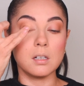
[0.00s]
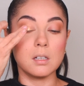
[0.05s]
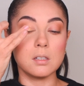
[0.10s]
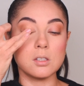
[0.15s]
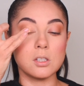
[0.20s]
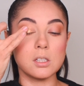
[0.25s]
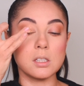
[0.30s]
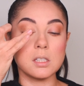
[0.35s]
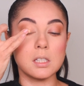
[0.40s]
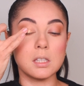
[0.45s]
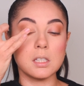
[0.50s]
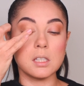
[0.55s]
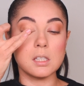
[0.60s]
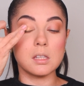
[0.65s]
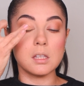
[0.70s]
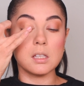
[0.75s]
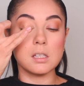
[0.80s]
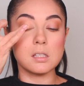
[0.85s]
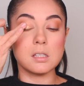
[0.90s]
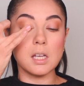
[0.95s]
just into
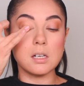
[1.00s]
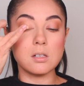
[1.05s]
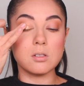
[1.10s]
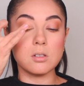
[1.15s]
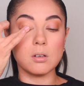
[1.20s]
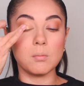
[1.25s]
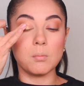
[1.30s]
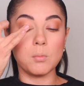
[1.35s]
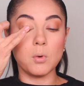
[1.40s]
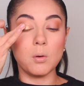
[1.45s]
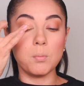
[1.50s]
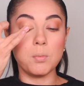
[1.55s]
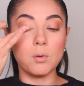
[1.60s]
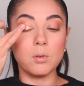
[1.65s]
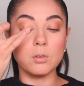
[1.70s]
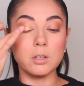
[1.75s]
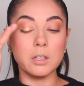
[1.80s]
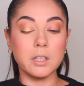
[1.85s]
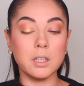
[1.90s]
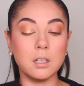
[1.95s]
the center mobile
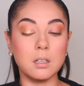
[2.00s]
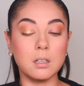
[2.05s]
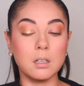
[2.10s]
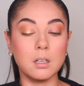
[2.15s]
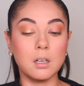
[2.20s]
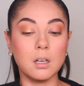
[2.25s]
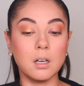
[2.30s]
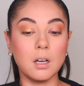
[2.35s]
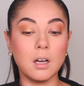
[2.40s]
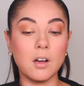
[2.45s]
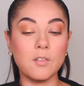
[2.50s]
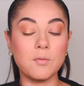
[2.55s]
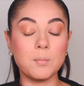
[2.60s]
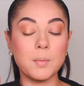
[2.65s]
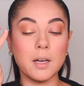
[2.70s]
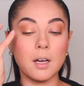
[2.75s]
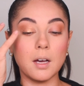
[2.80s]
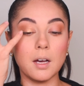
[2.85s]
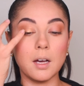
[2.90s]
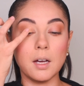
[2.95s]
lid of
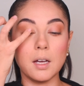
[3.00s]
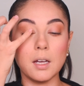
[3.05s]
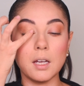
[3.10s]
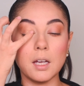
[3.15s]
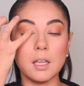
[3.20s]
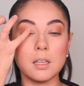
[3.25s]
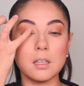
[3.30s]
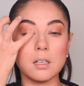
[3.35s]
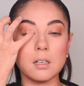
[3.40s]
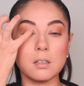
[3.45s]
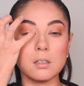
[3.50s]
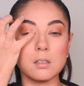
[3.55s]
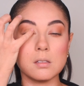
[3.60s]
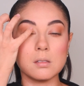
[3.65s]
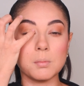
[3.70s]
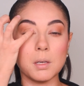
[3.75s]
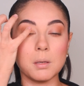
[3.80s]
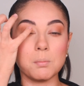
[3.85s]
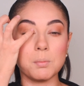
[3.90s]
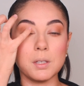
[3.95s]
my eye, and then I'll use
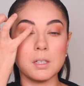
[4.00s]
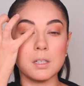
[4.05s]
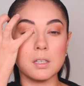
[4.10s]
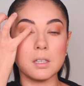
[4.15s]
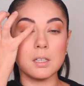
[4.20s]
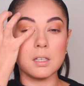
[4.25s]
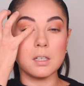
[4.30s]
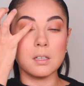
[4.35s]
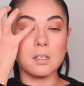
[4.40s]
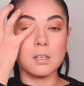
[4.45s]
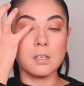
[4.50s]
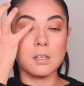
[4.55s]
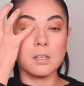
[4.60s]
my pinky